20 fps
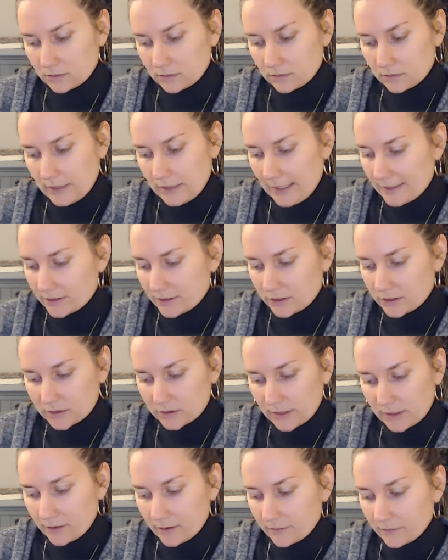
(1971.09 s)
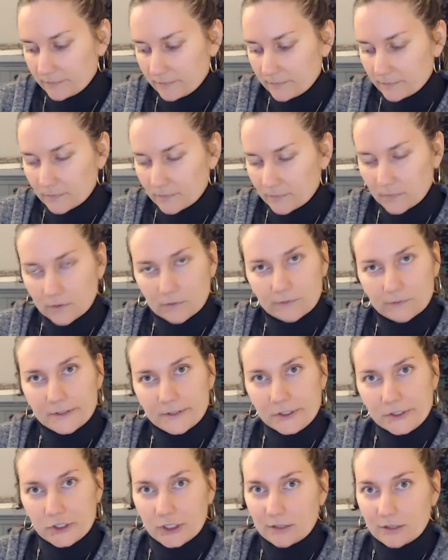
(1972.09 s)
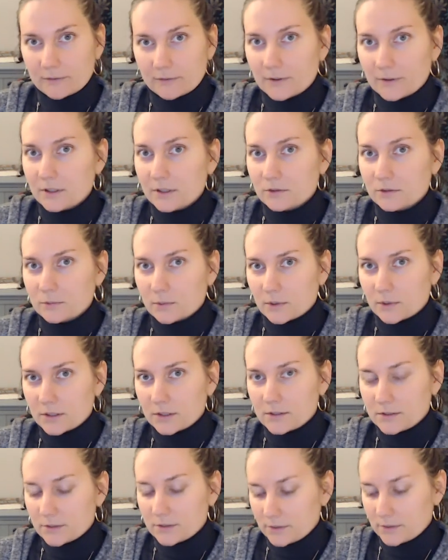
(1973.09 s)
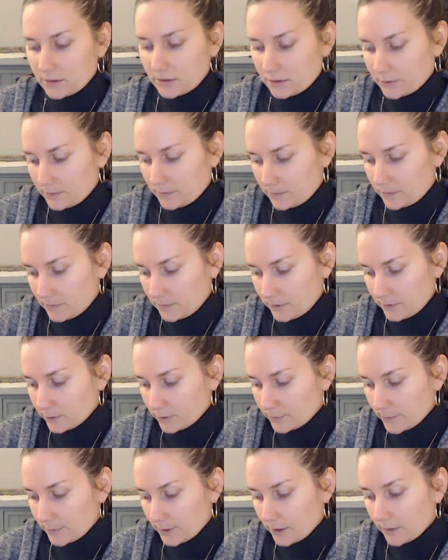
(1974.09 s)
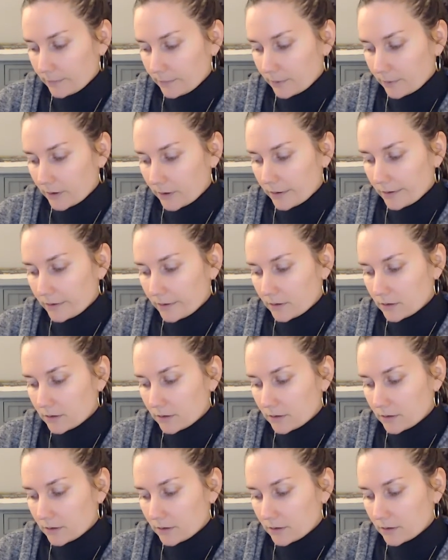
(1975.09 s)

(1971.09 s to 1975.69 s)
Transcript: yeah, just kind of fishing for these words is pretty important.